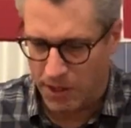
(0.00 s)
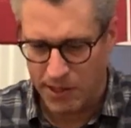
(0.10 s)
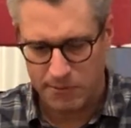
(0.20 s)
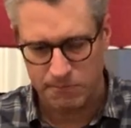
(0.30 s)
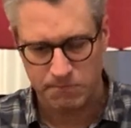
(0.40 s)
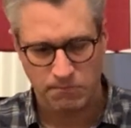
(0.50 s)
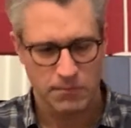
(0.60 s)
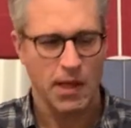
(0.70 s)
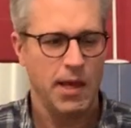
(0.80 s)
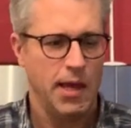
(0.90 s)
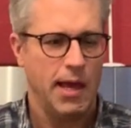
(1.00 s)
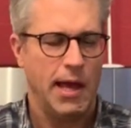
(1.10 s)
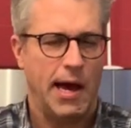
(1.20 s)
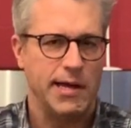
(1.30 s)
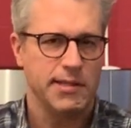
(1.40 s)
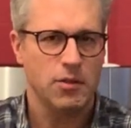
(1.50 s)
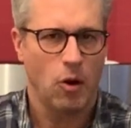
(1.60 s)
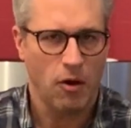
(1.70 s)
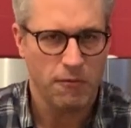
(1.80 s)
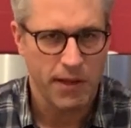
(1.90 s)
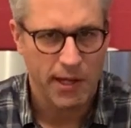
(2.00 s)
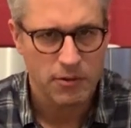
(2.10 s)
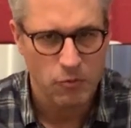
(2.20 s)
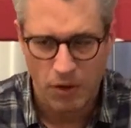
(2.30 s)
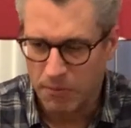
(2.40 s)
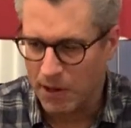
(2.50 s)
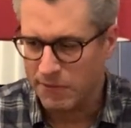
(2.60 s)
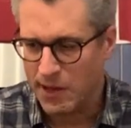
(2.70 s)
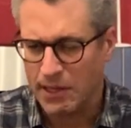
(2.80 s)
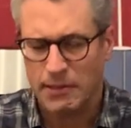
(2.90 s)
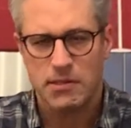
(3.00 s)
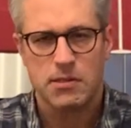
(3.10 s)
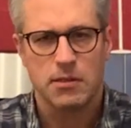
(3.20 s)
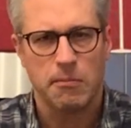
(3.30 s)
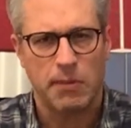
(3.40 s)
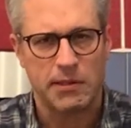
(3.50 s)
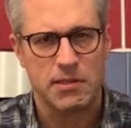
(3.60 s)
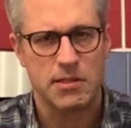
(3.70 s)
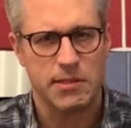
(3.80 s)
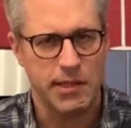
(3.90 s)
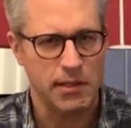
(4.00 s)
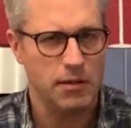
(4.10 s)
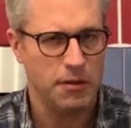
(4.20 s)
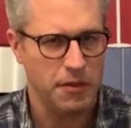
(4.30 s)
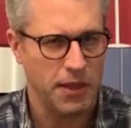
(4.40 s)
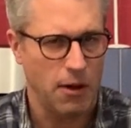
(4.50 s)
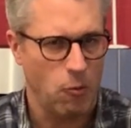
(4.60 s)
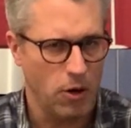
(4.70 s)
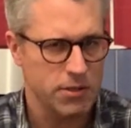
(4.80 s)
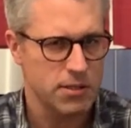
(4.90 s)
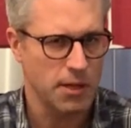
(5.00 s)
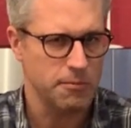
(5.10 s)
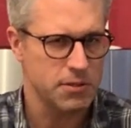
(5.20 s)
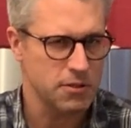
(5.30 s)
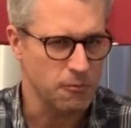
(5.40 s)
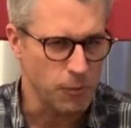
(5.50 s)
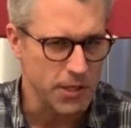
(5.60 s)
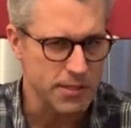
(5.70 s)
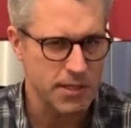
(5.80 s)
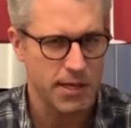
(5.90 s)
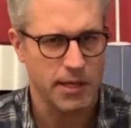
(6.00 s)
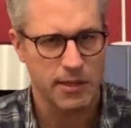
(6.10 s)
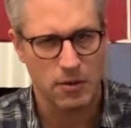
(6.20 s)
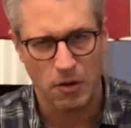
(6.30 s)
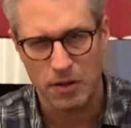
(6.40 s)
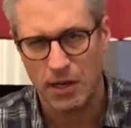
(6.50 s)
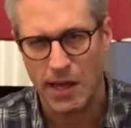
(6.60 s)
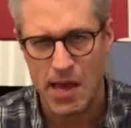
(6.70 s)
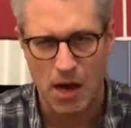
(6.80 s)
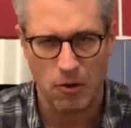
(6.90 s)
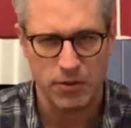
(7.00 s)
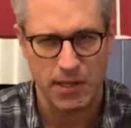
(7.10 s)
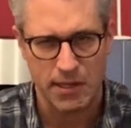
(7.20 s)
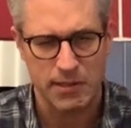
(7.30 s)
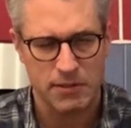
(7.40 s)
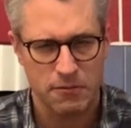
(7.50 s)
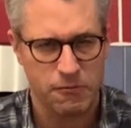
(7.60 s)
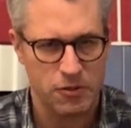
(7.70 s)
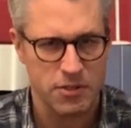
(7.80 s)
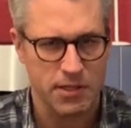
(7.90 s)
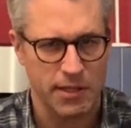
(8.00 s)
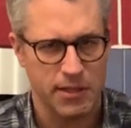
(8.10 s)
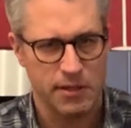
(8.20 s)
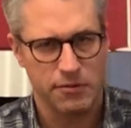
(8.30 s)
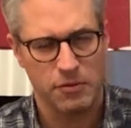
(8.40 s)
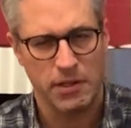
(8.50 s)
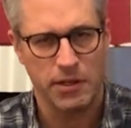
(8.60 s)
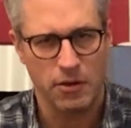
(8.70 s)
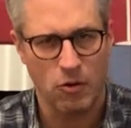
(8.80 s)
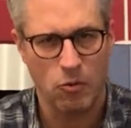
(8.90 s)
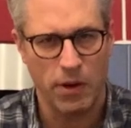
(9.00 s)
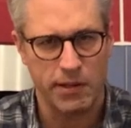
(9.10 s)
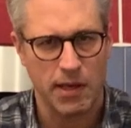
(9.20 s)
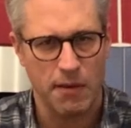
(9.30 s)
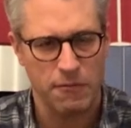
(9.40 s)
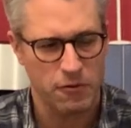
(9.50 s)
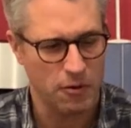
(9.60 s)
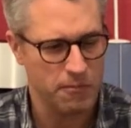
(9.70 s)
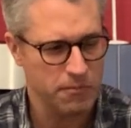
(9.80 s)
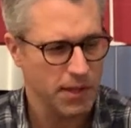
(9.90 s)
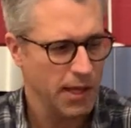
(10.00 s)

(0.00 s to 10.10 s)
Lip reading: that. I did all of that with my wagons, but still there was some squeezing on the layout, and first I didn't really know where it came from